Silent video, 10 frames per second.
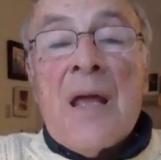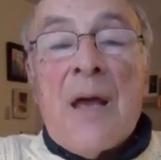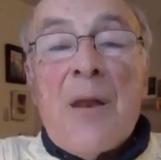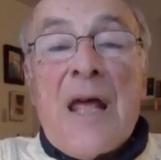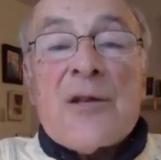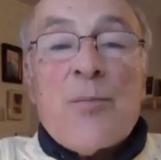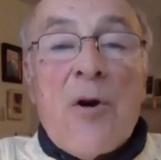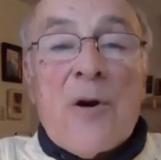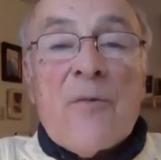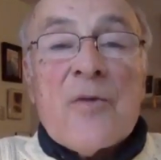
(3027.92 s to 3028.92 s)
And that's
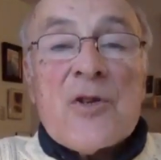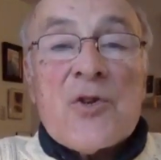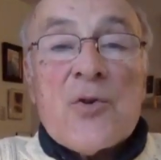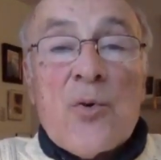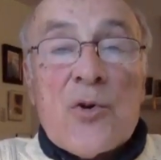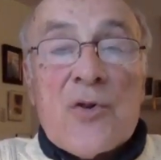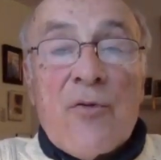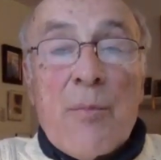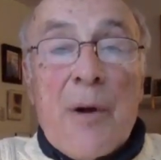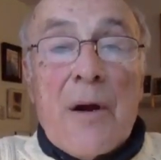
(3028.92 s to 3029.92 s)
part of the source of
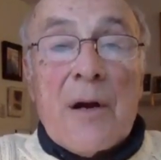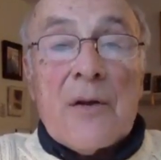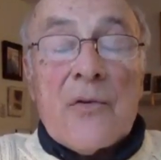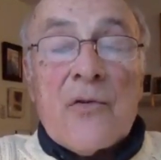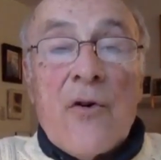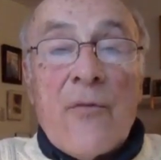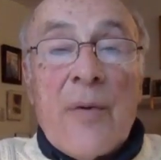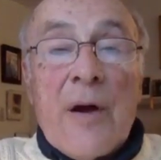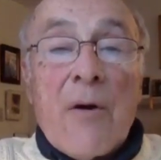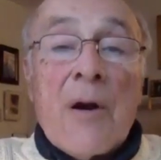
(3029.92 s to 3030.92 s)
American soft
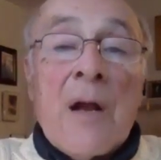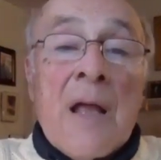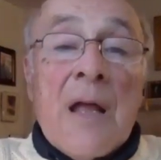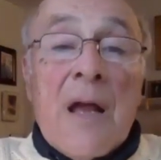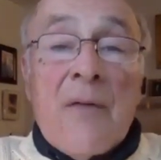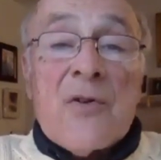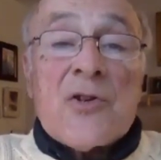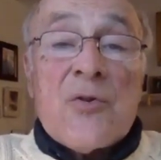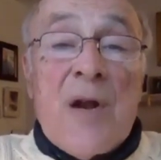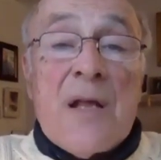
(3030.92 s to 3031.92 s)
power and the
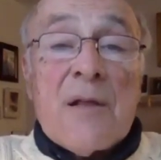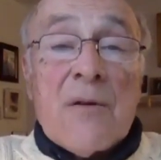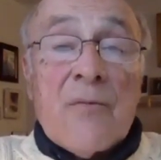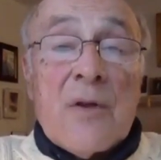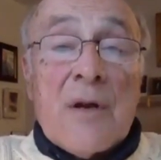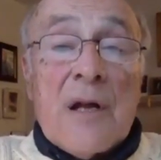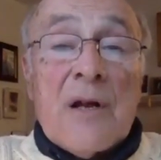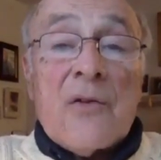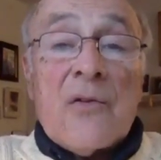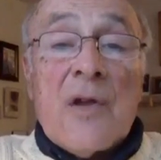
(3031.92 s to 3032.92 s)
strength of the
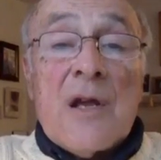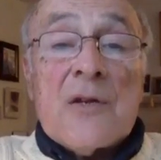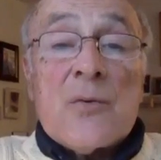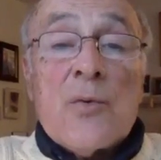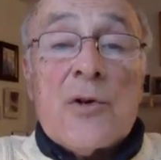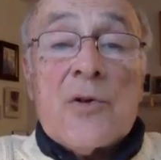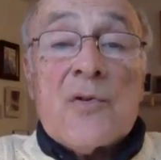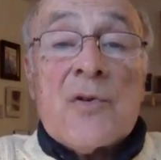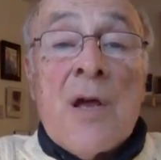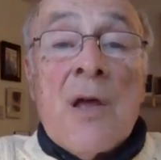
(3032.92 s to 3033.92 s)
United States, which
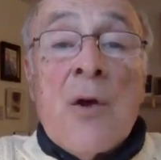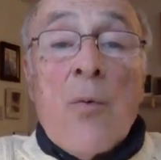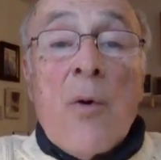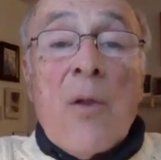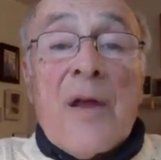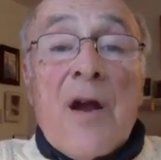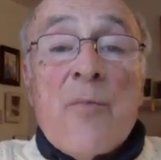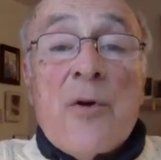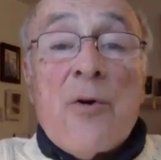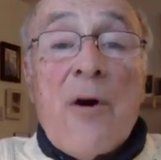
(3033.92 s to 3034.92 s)
is, well, the
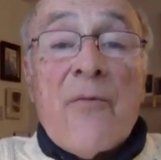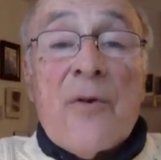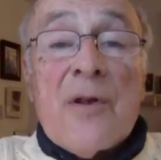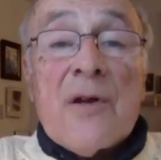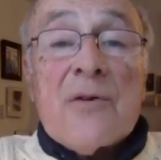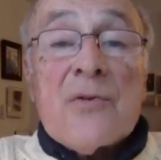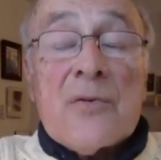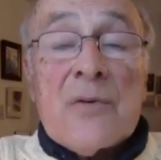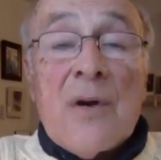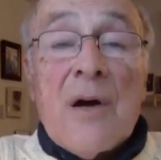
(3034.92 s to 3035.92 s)
government often
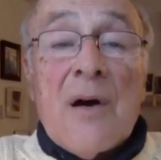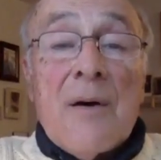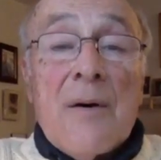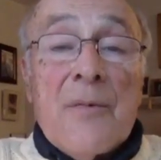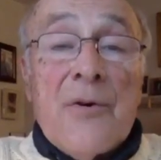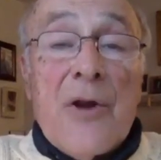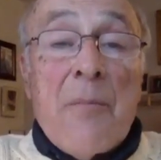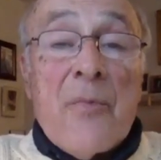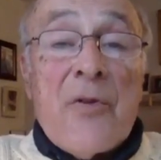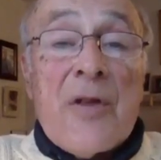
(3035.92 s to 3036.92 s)
does uh,
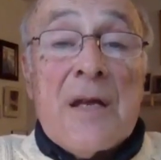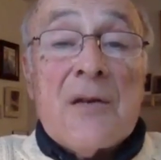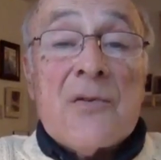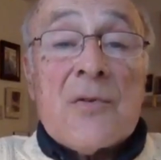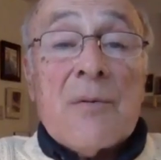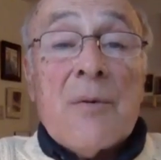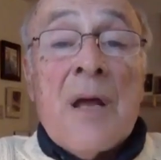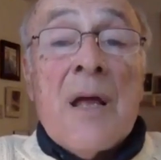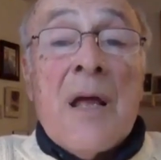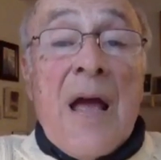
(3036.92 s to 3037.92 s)
dumb things and
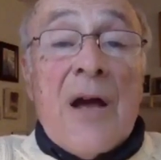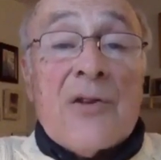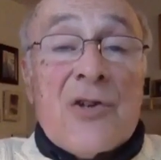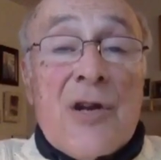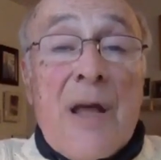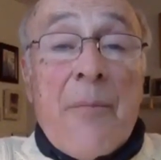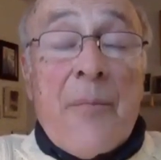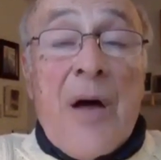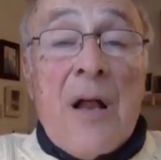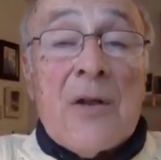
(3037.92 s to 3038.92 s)
has
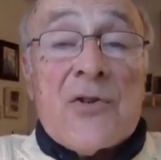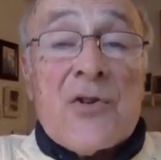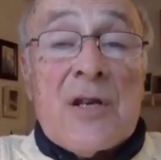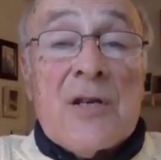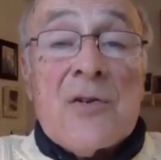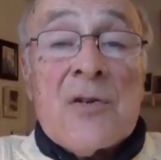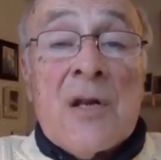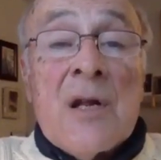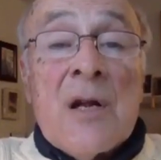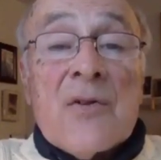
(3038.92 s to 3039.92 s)
inept policies.
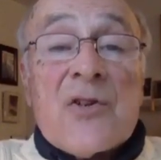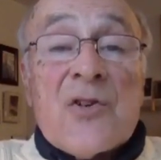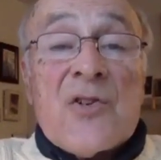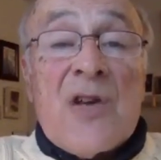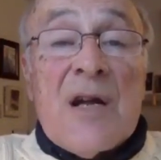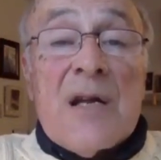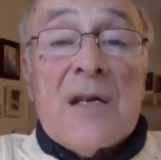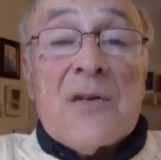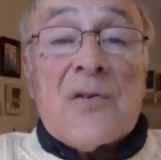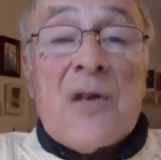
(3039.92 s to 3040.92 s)
The
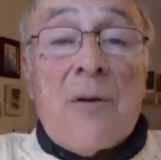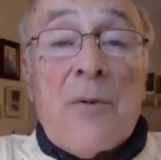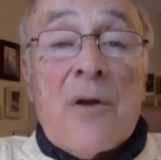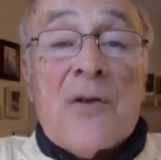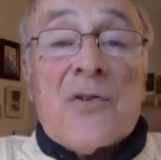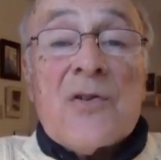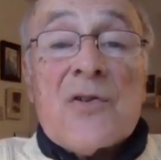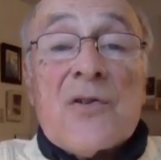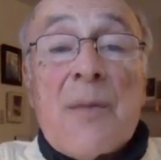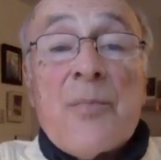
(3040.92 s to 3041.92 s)
society is, is
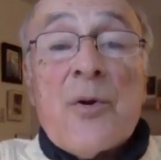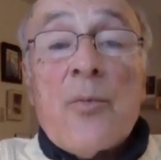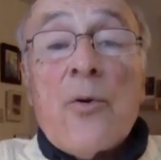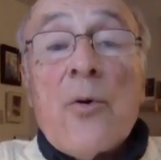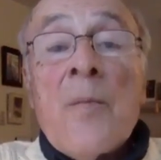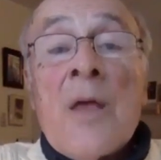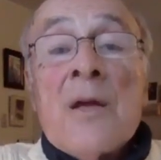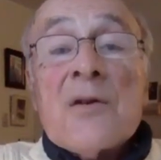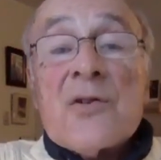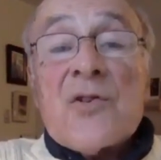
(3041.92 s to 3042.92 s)
susceptible
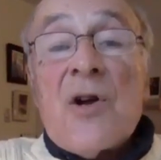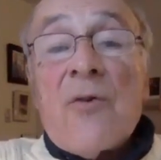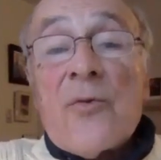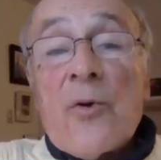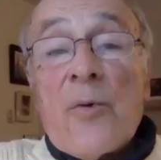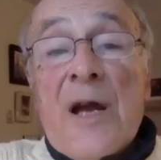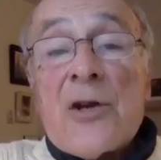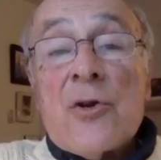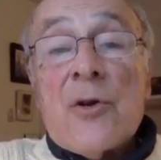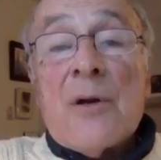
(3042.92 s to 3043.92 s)
to self
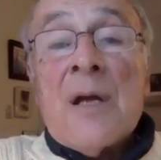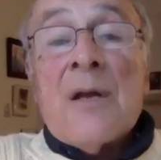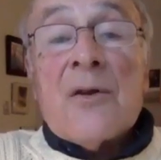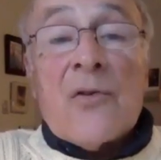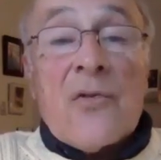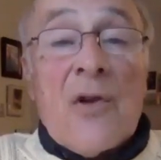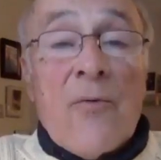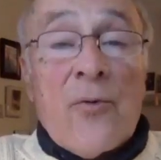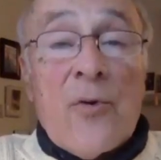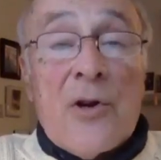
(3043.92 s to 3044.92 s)
correction, to
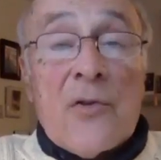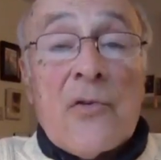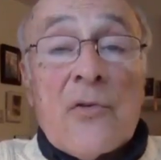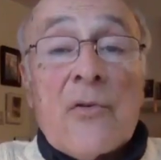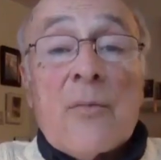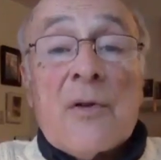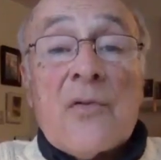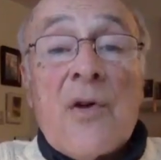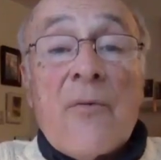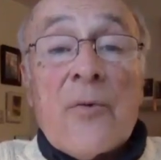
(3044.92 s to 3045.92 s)
self criticism and
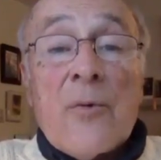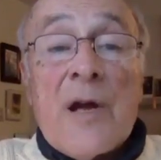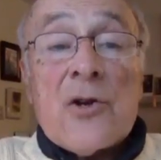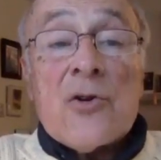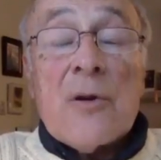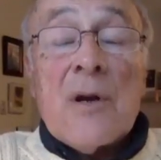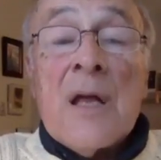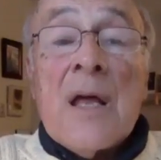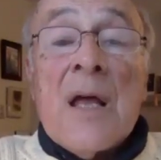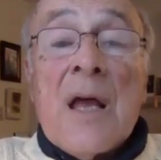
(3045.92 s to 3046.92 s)
self correction.
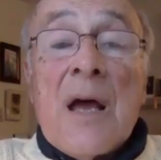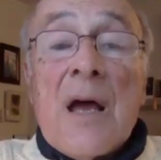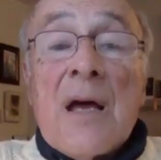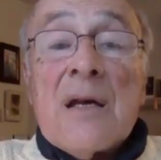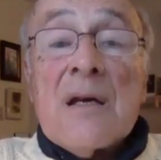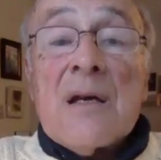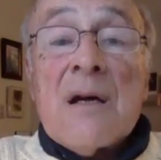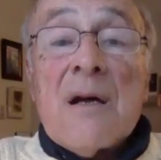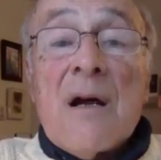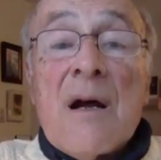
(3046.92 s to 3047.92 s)
And
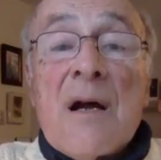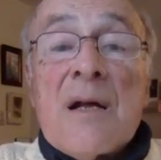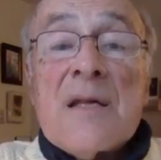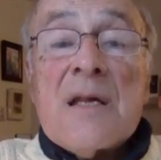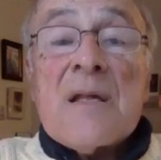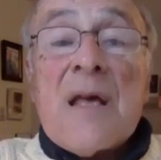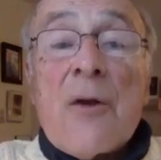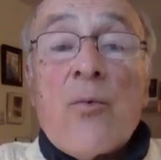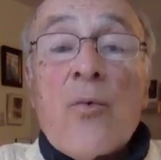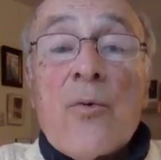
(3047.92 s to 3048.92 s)
uh, I think
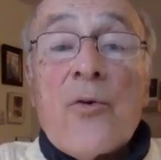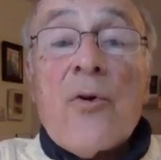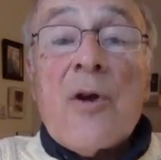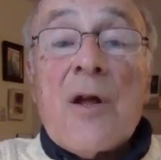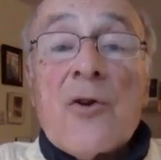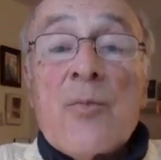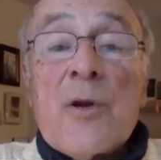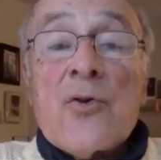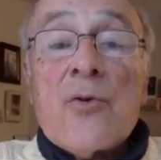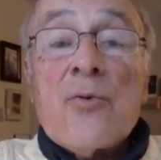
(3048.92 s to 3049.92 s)
that will turn out to be
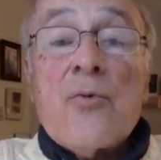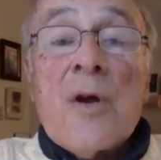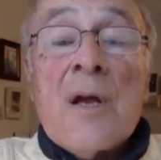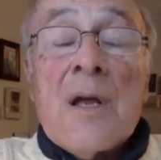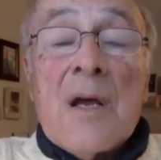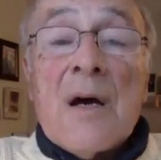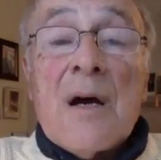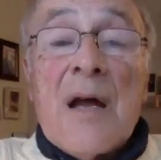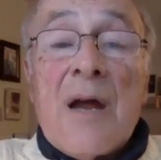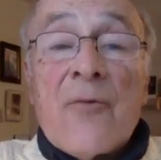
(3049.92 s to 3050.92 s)
true uh,
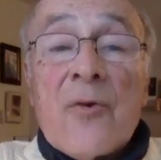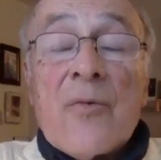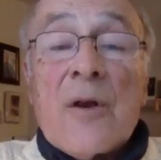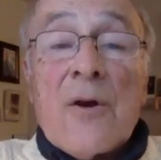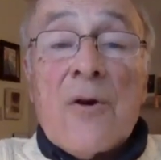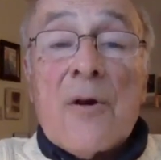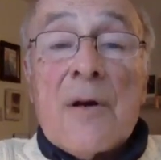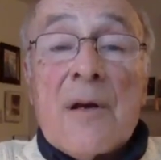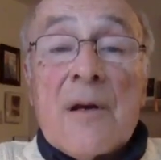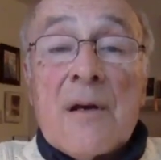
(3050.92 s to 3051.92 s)
after the current
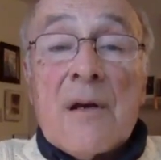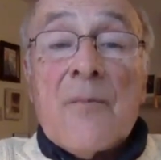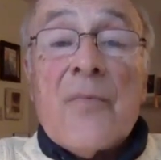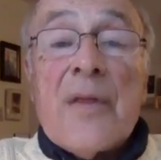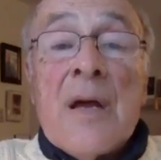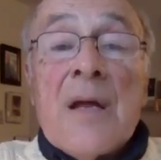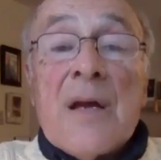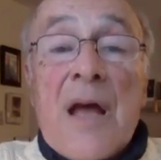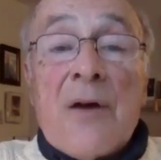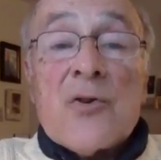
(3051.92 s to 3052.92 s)
uh,
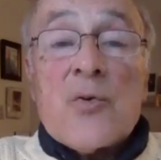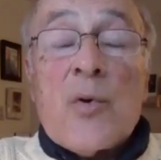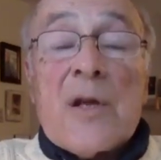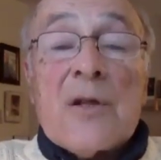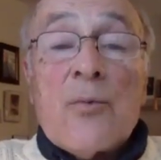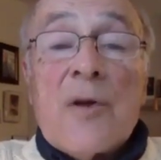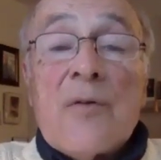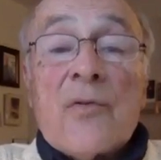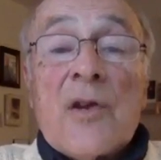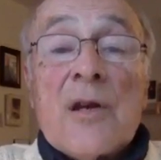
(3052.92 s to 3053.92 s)
downswing that we've
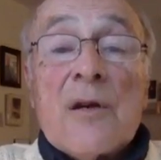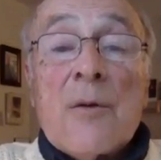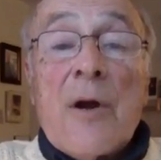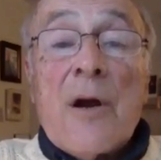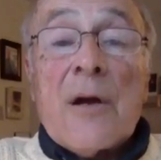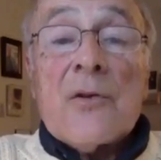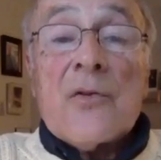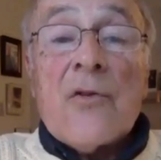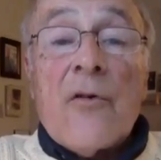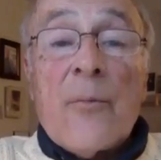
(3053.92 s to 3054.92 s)
seen in American
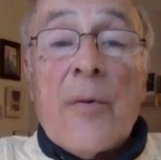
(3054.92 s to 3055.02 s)
soft